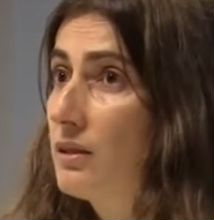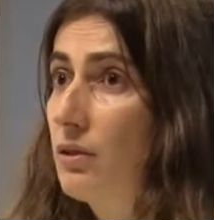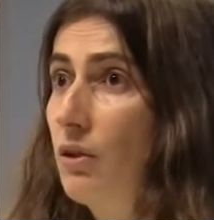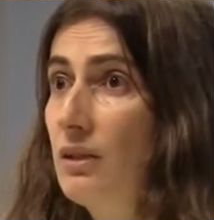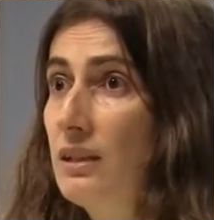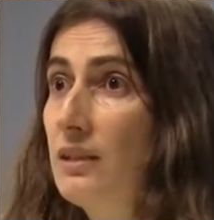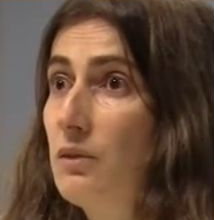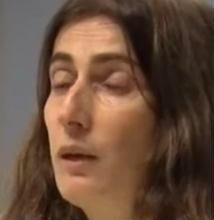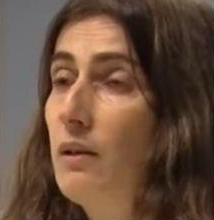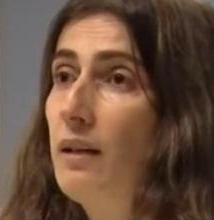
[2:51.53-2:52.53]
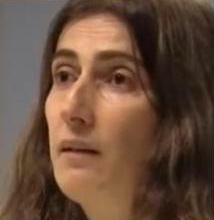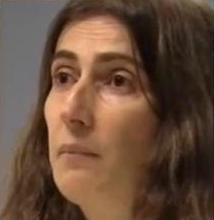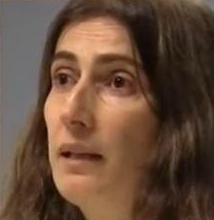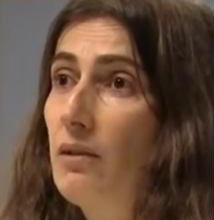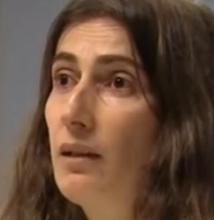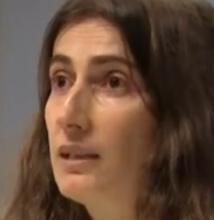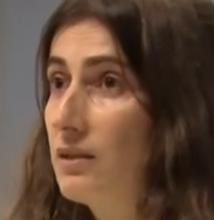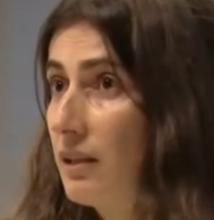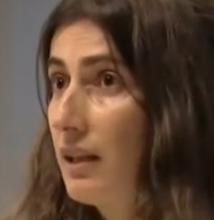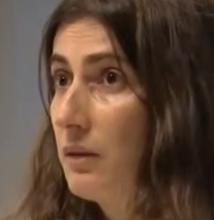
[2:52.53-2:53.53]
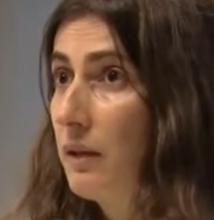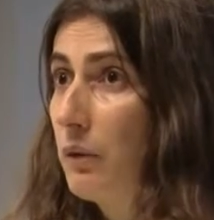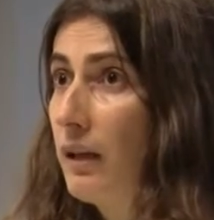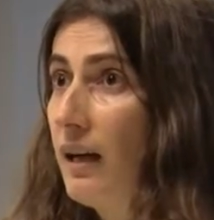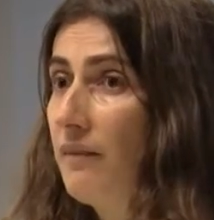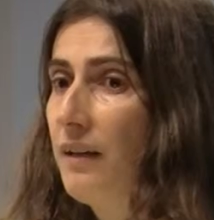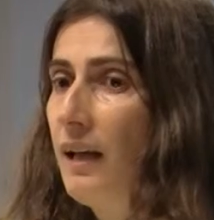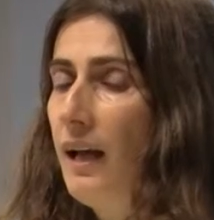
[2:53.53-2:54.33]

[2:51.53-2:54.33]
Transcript: so this is one of the major lessons learned that we have.